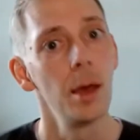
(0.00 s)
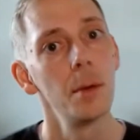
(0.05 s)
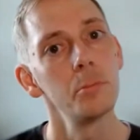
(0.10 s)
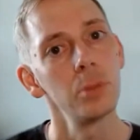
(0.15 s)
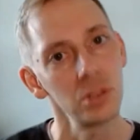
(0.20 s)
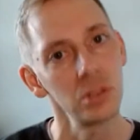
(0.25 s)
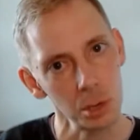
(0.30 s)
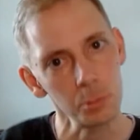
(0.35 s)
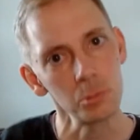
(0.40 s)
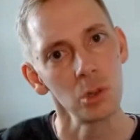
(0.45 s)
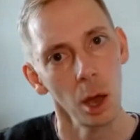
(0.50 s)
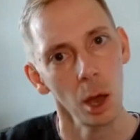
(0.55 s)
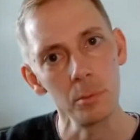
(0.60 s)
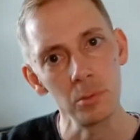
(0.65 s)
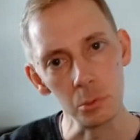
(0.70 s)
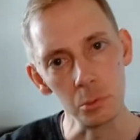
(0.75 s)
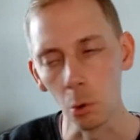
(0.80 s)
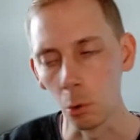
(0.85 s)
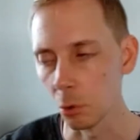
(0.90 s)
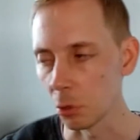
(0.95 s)
but sometimes
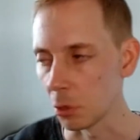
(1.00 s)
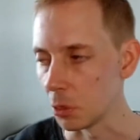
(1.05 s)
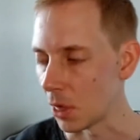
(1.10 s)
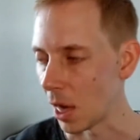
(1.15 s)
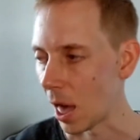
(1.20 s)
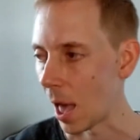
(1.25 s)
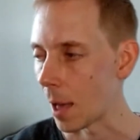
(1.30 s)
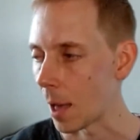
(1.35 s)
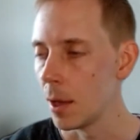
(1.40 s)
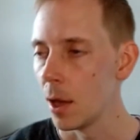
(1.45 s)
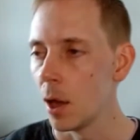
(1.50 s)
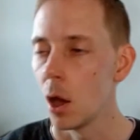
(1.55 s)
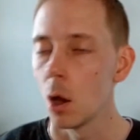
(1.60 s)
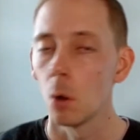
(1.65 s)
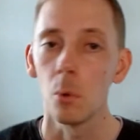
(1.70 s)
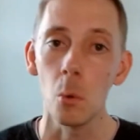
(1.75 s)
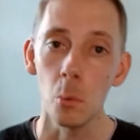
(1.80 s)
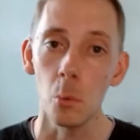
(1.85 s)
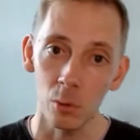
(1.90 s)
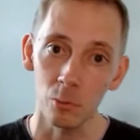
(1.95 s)
more than that, when
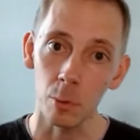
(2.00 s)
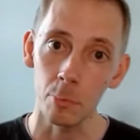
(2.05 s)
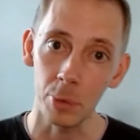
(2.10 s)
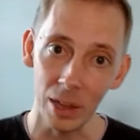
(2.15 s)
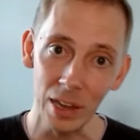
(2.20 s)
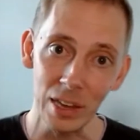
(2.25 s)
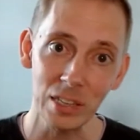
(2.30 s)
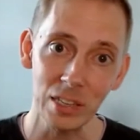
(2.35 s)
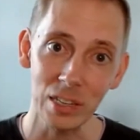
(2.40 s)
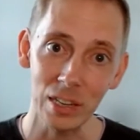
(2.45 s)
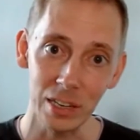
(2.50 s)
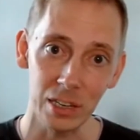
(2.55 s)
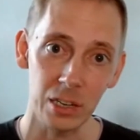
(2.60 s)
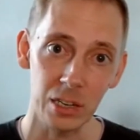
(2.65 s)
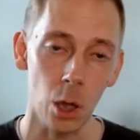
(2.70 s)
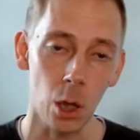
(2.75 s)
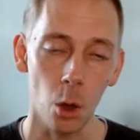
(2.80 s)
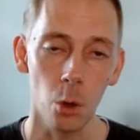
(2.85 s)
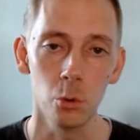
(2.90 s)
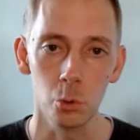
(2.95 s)
we repeatedly
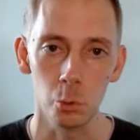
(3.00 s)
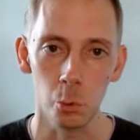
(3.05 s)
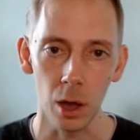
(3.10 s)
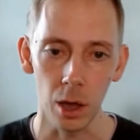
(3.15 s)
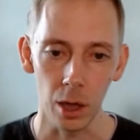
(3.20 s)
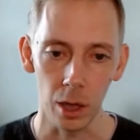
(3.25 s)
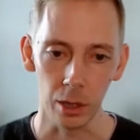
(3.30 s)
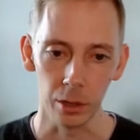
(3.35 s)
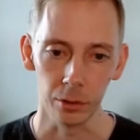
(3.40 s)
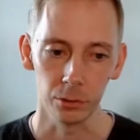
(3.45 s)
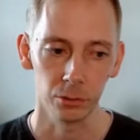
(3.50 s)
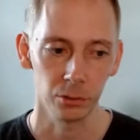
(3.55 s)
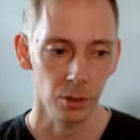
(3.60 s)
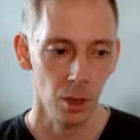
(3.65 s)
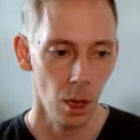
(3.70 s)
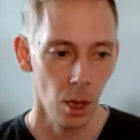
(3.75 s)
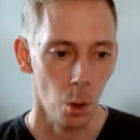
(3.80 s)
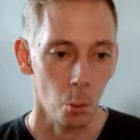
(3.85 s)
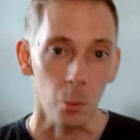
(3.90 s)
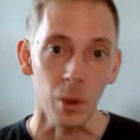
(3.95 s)
decode words,
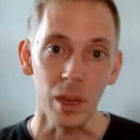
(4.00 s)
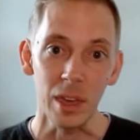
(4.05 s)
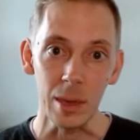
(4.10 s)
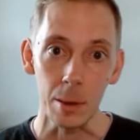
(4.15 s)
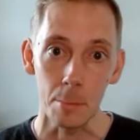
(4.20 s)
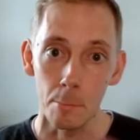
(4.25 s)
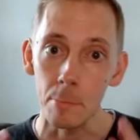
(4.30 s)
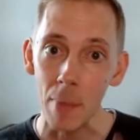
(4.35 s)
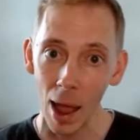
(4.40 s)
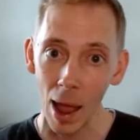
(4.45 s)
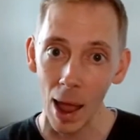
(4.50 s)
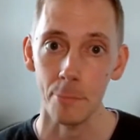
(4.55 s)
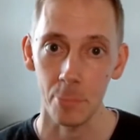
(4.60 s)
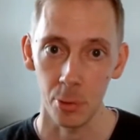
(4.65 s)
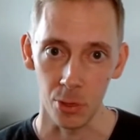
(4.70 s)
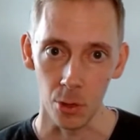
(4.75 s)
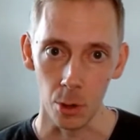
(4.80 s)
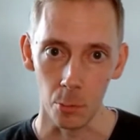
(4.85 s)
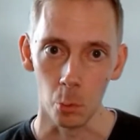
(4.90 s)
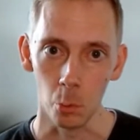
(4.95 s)
we map
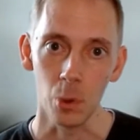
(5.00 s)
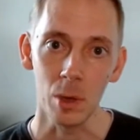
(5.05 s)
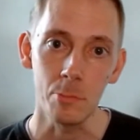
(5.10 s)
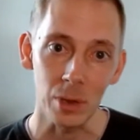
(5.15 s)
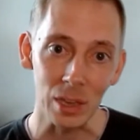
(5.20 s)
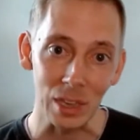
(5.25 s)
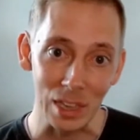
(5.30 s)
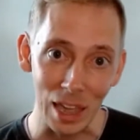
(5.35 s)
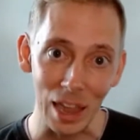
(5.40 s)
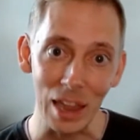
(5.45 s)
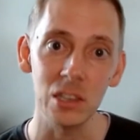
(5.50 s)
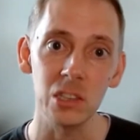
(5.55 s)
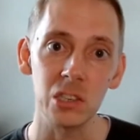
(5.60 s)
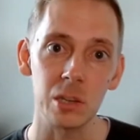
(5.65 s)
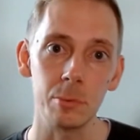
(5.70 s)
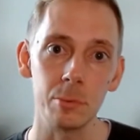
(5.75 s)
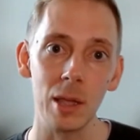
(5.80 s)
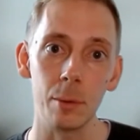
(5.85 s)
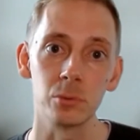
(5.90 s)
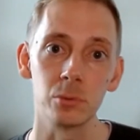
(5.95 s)
them. We begin to be
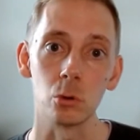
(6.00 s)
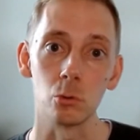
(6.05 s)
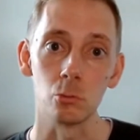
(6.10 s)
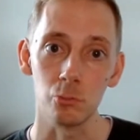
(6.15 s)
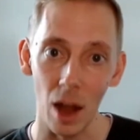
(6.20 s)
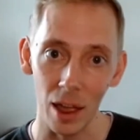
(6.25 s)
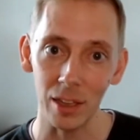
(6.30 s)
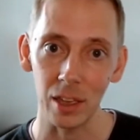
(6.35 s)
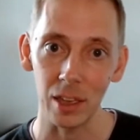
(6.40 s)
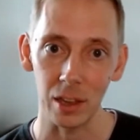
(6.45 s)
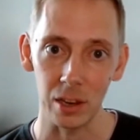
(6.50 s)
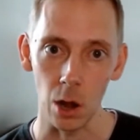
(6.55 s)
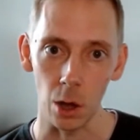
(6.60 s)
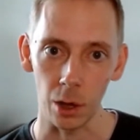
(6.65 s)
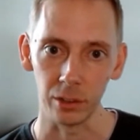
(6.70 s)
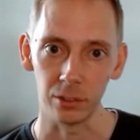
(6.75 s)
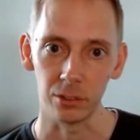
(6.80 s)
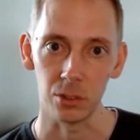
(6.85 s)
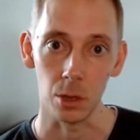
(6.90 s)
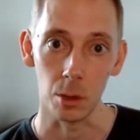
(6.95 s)
able to
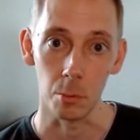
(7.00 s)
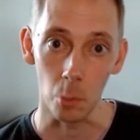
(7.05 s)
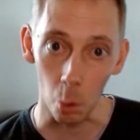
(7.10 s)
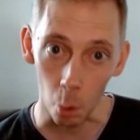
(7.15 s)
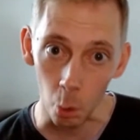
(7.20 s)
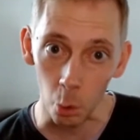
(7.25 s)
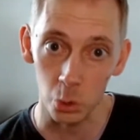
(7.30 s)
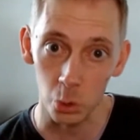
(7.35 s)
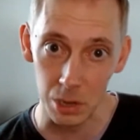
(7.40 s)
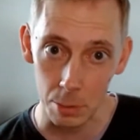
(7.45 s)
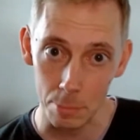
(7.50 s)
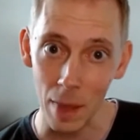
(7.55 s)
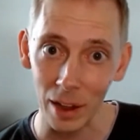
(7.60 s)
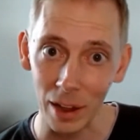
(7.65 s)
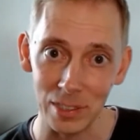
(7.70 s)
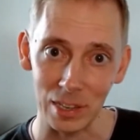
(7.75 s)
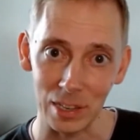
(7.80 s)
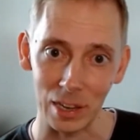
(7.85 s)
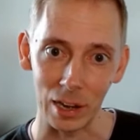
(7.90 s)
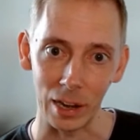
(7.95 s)
recognize them
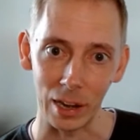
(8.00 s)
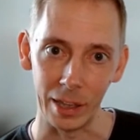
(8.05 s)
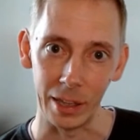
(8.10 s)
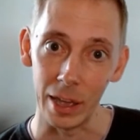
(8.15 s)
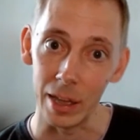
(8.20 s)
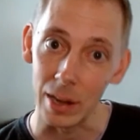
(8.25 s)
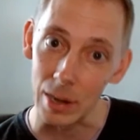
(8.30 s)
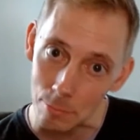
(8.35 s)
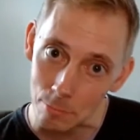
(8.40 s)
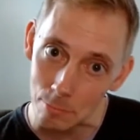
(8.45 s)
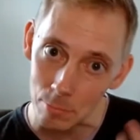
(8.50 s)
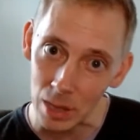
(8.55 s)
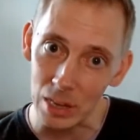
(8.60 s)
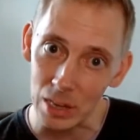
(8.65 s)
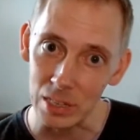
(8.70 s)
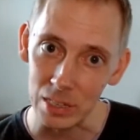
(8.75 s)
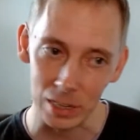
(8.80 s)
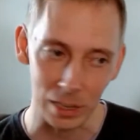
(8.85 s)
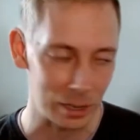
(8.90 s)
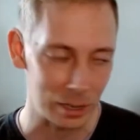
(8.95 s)
automatically and
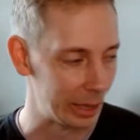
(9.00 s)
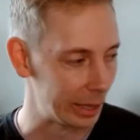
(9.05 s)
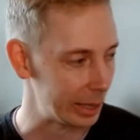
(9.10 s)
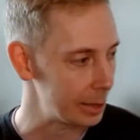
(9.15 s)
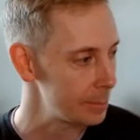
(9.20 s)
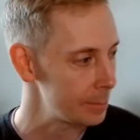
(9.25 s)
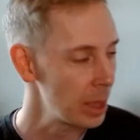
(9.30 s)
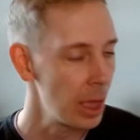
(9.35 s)
immediately.